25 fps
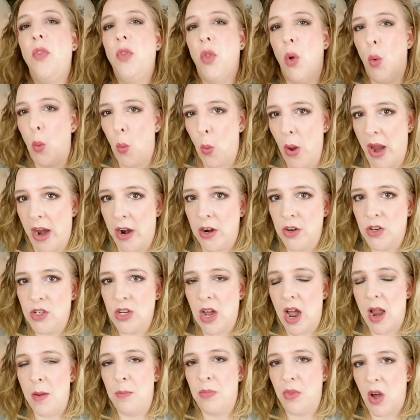the wear
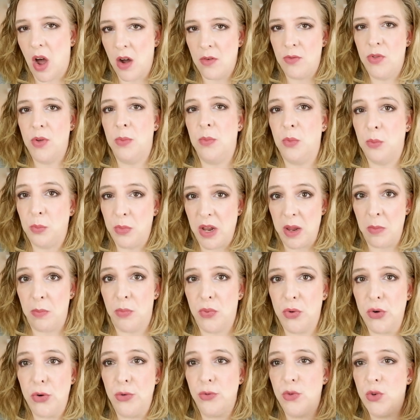time of them
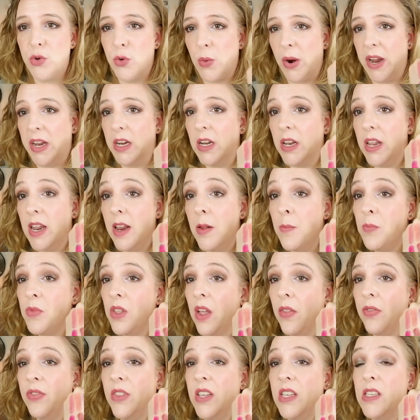improves greatly.
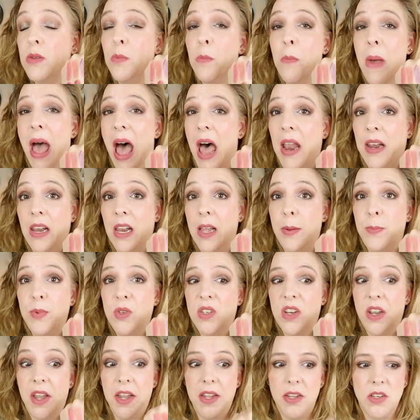These matte
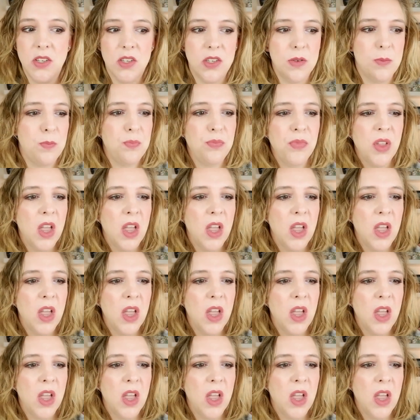lipsticks,